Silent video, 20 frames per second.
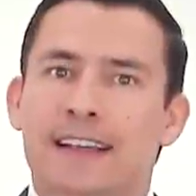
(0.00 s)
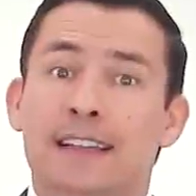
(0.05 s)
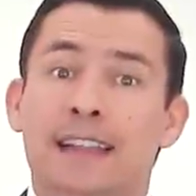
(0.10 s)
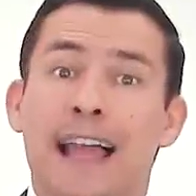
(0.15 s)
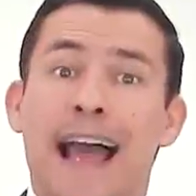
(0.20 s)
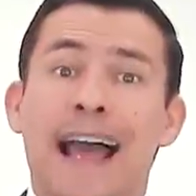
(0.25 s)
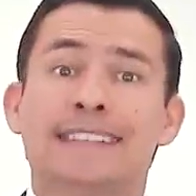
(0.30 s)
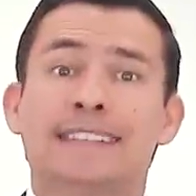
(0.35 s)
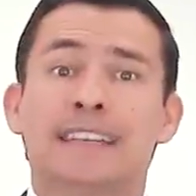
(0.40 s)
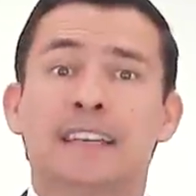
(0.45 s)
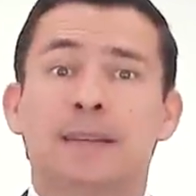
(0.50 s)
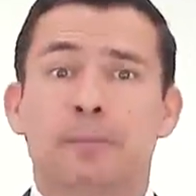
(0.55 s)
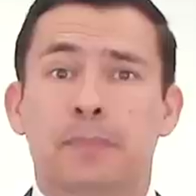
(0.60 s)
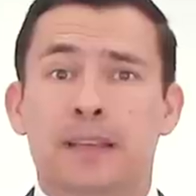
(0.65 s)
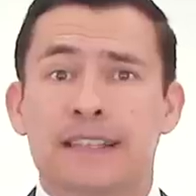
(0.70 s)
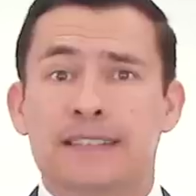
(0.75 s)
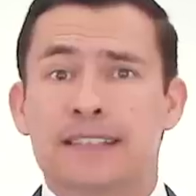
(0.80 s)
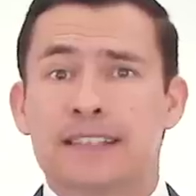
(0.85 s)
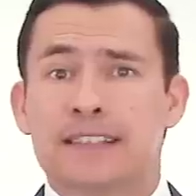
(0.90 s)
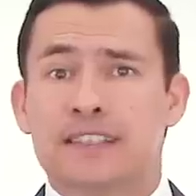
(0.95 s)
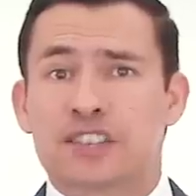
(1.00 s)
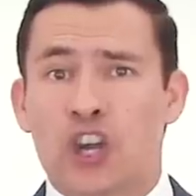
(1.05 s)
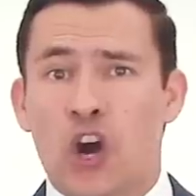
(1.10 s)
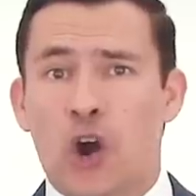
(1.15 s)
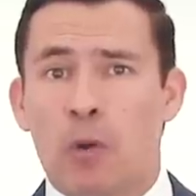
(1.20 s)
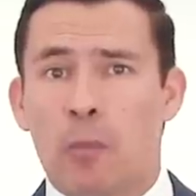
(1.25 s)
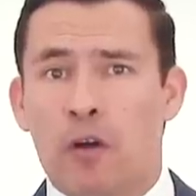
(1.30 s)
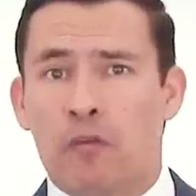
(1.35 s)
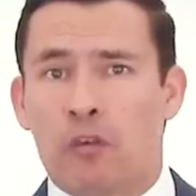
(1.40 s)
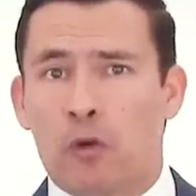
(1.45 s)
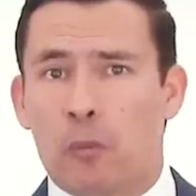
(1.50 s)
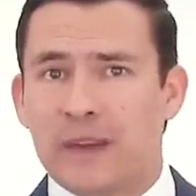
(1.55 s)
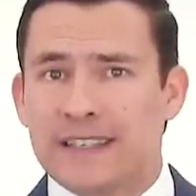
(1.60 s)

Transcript: The classic business comb over.